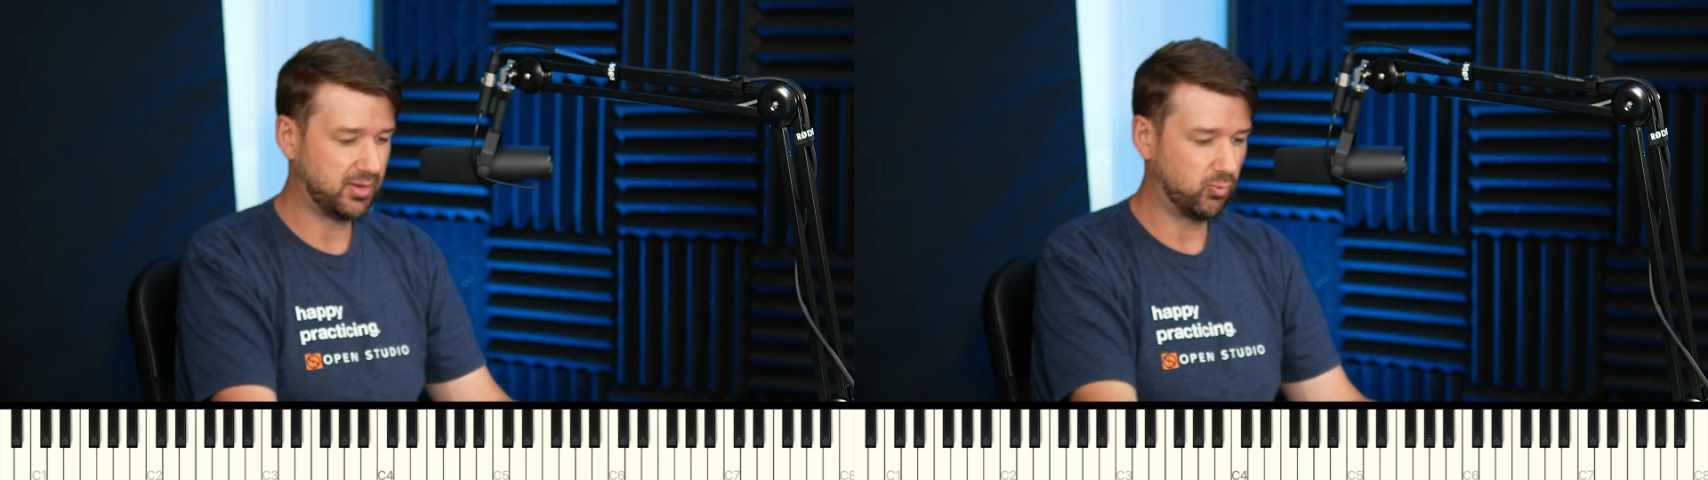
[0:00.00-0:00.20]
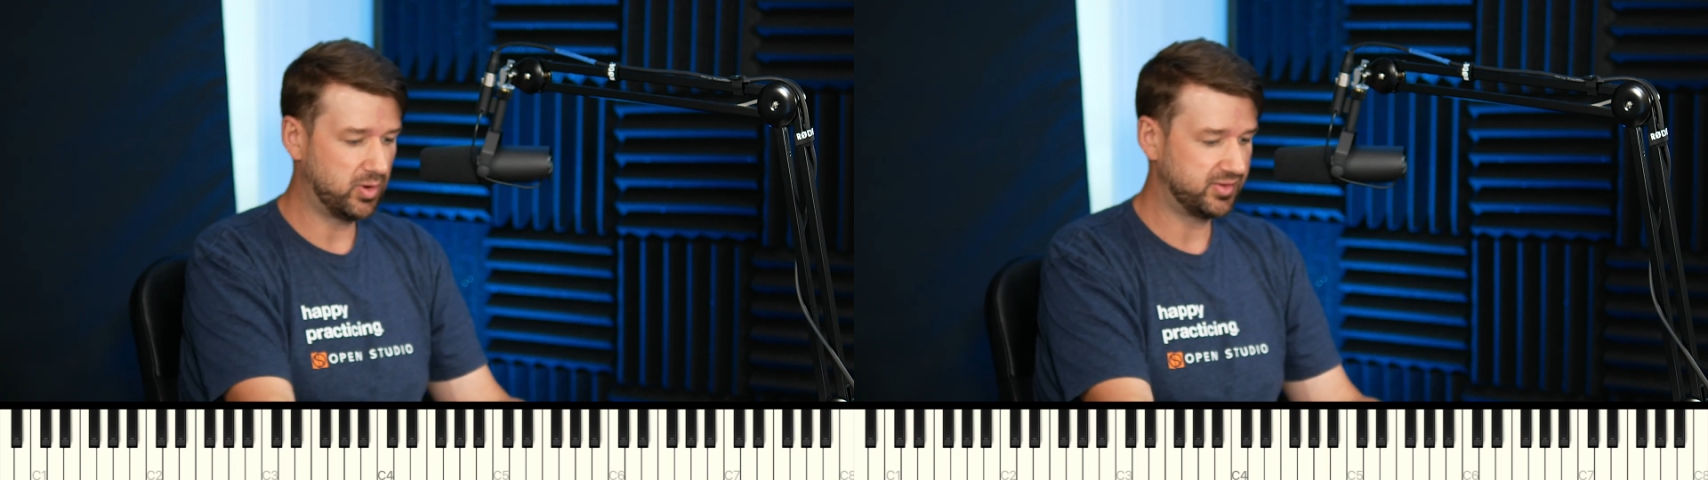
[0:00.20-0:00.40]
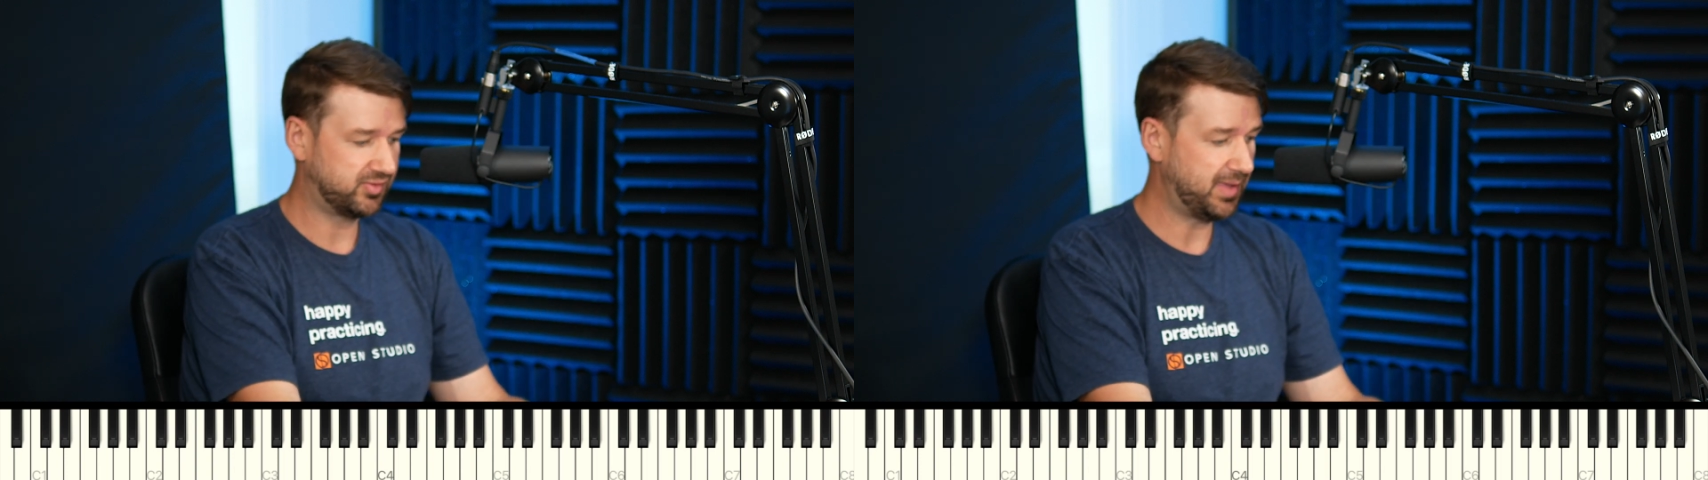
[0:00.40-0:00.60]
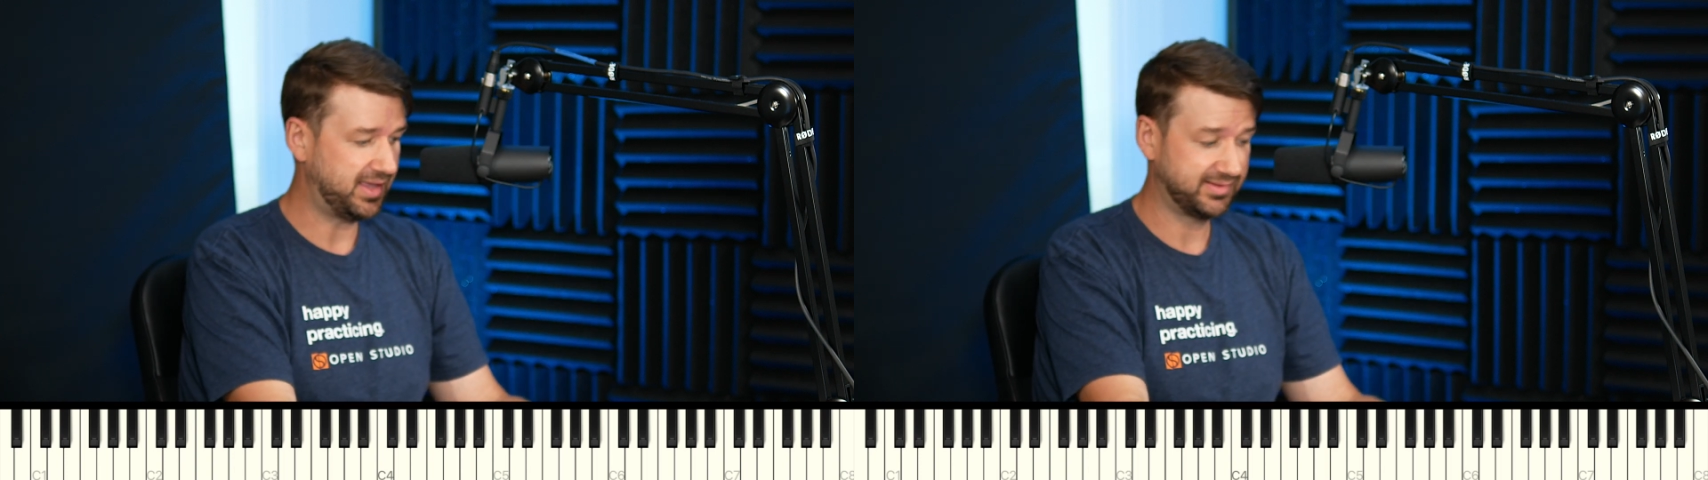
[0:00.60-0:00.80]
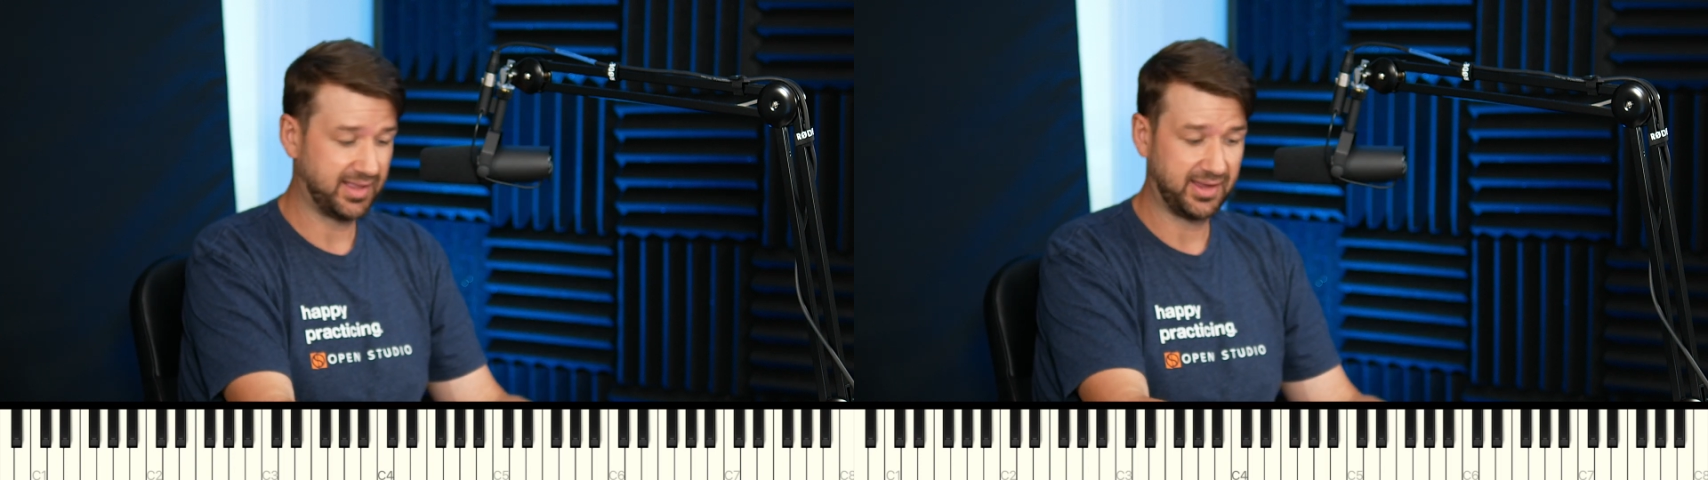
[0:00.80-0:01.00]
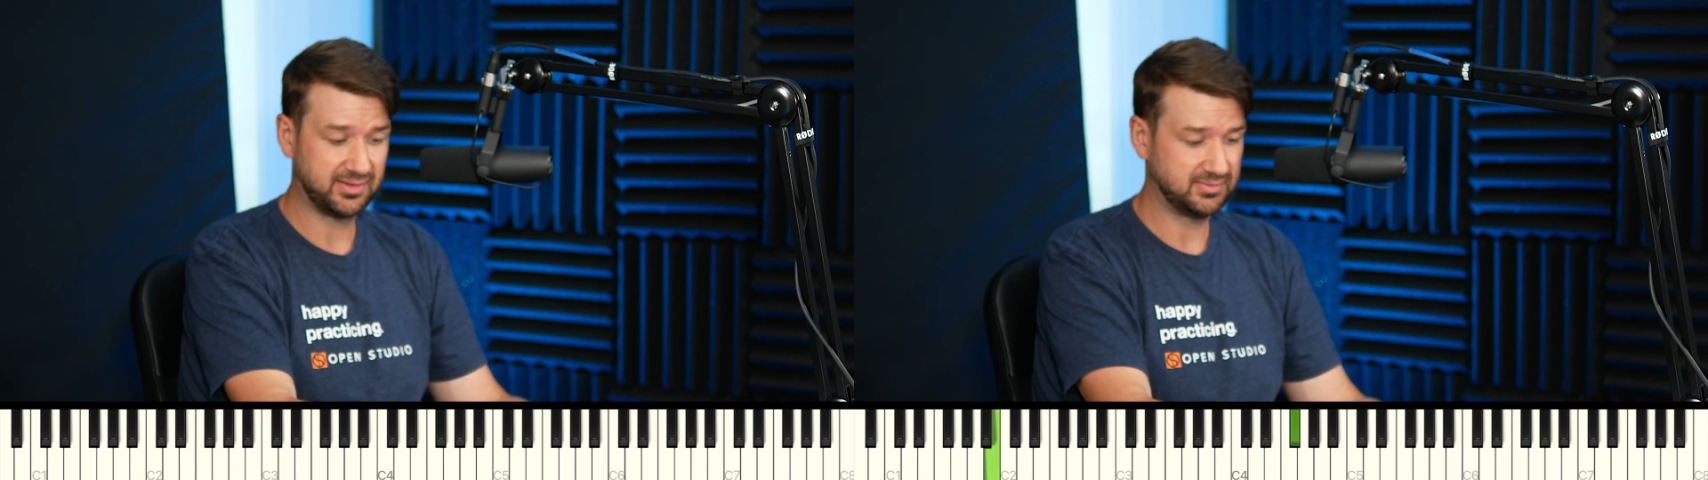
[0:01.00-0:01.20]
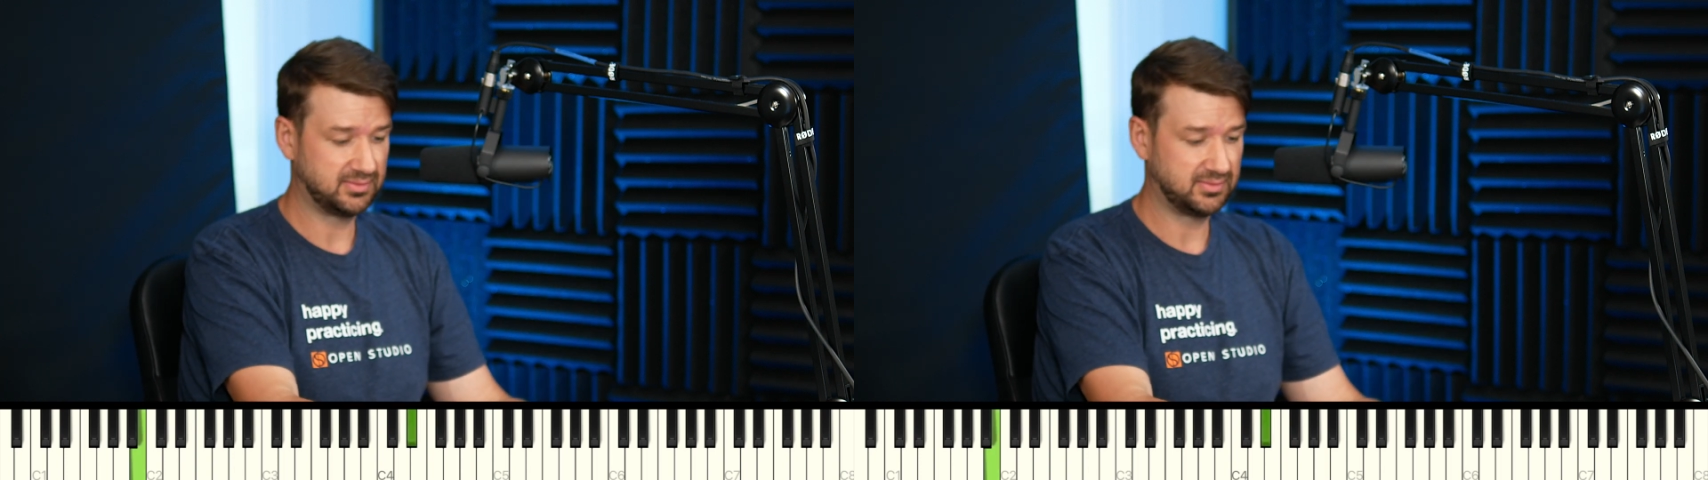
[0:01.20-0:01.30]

in one space, like.